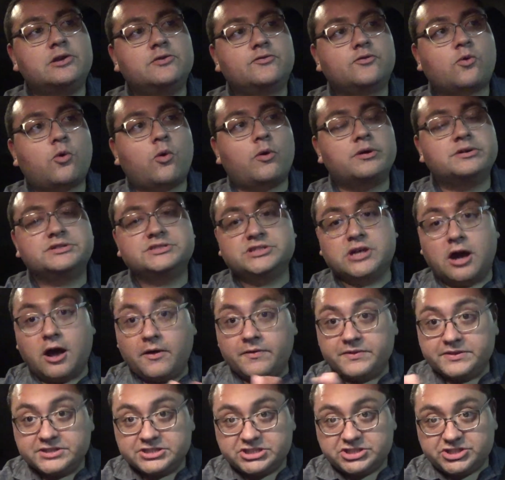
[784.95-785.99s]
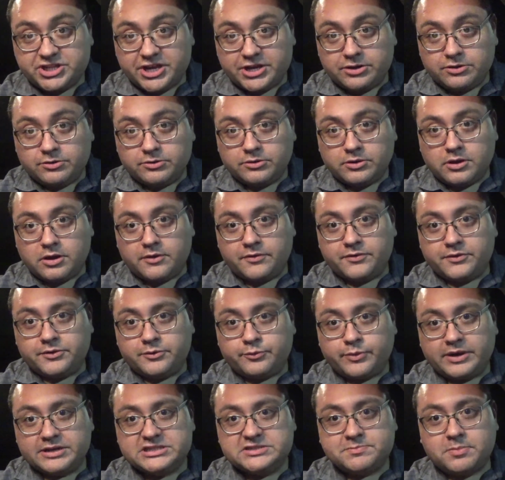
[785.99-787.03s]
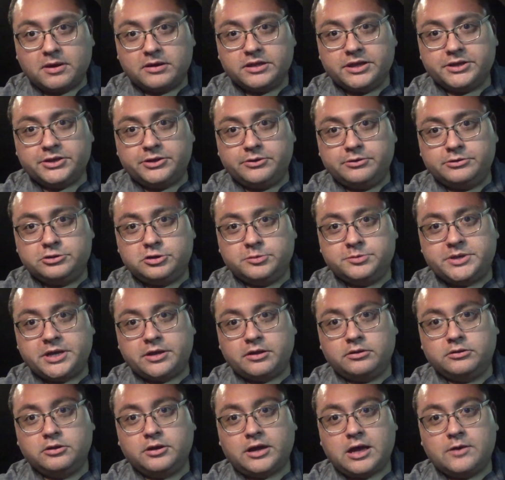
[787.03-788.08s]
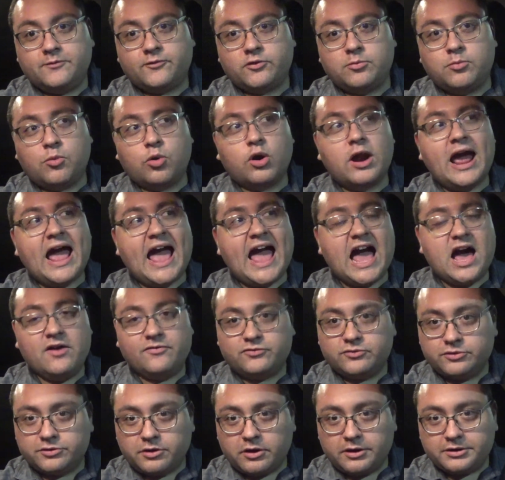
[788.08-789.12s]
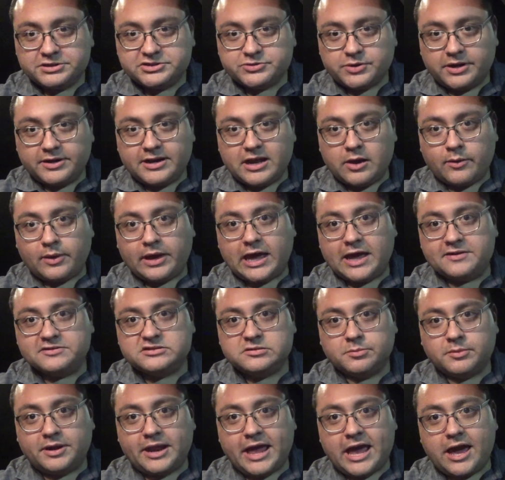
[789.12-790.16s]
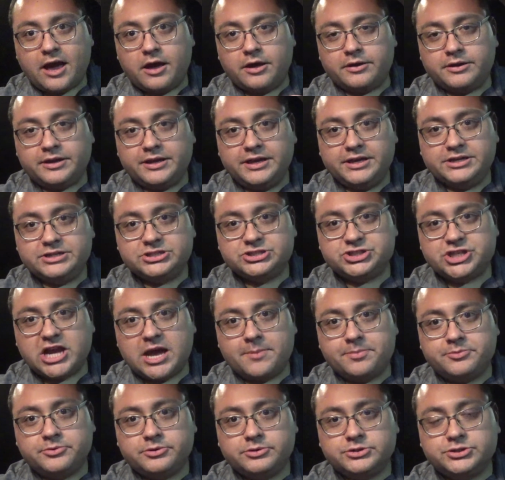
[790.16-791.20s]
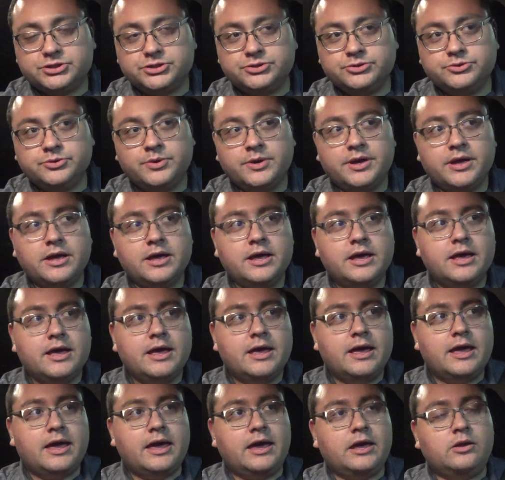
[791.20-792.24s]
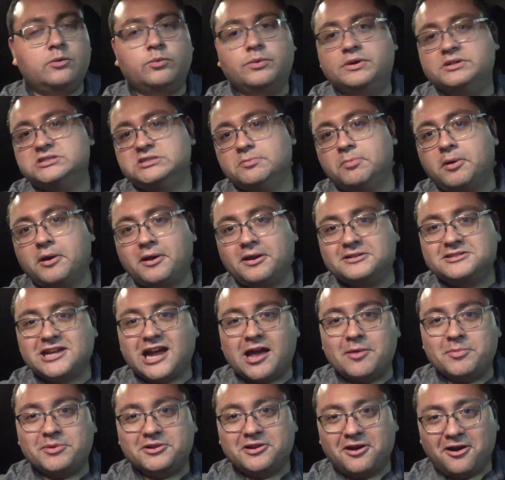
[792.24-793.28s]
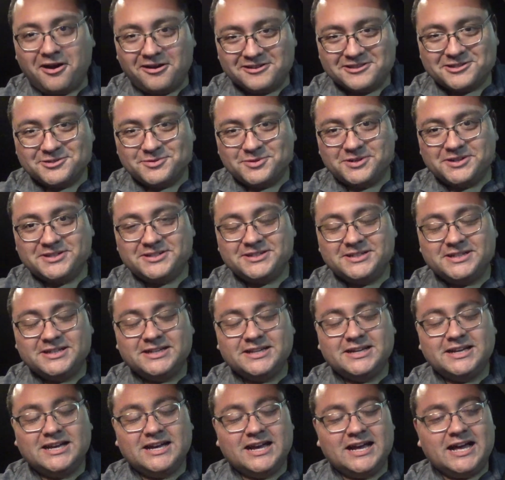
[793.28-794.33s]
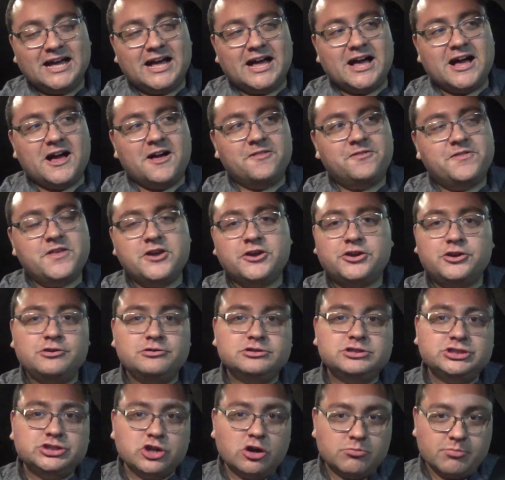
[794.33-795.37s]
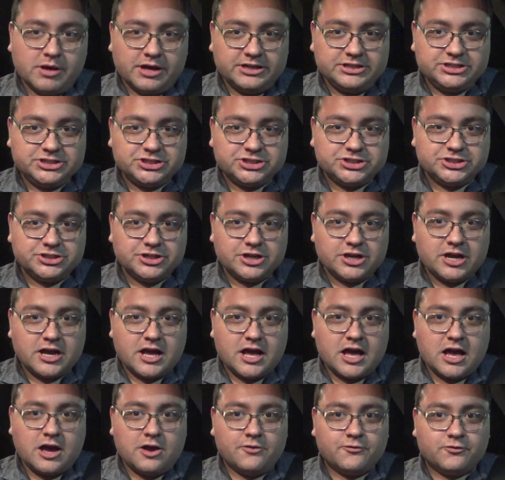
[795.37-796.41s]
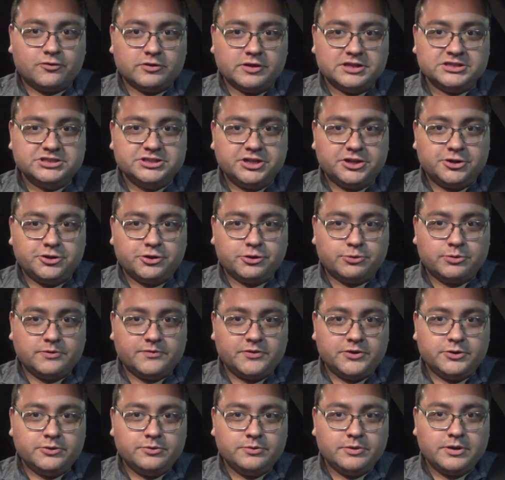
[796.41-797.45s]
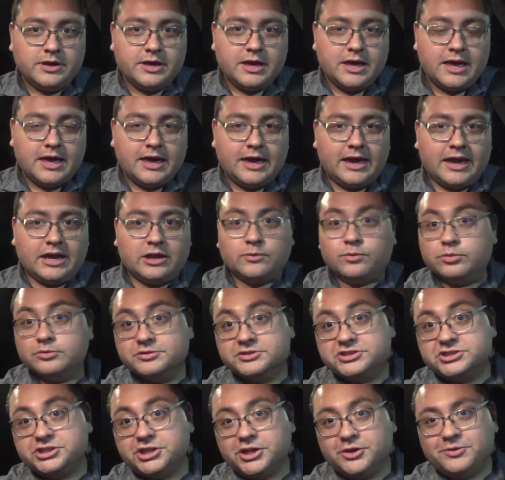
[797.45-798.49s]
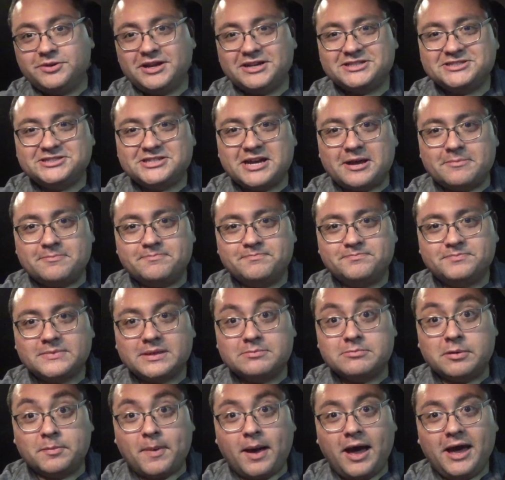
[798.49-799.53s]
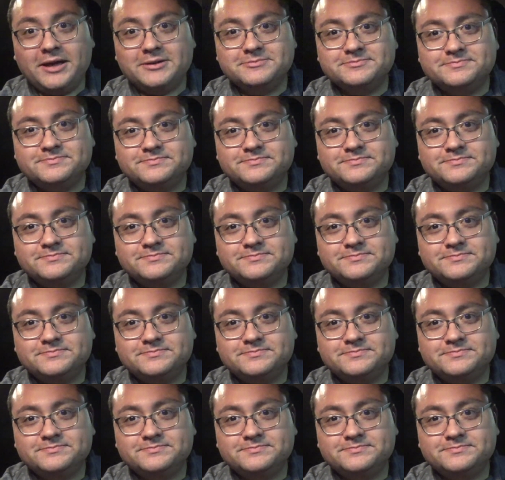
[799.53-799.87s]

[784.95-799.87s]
of course, on this channel, on the Red Spotlight YouTube channel, look out for more After Darks. Right now we have someone on It Chapter 2 and Once Upon a Time in Hollywood. Thank you so much for listening to the review, and we'll see you next time. Bye-bye.